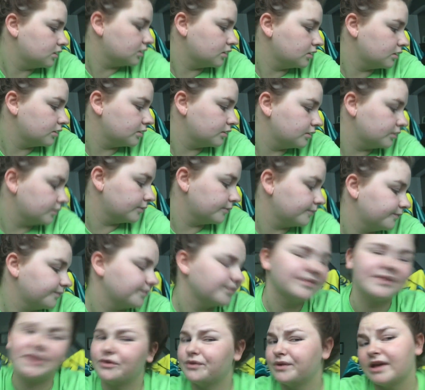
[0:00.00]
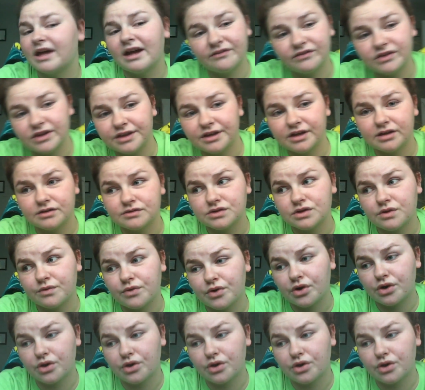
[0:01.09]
I really have nothing else going